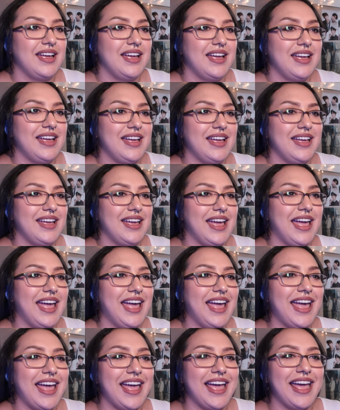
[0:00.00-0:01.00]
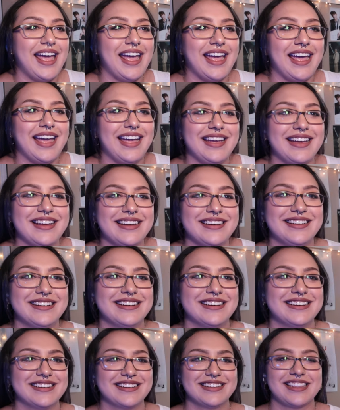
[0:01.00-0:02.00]
Hey, hey.
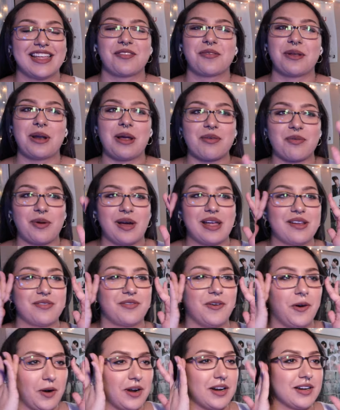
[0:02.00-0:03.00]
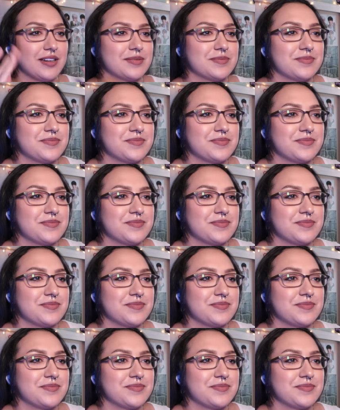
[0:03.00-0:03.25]
That's what I was waiting for.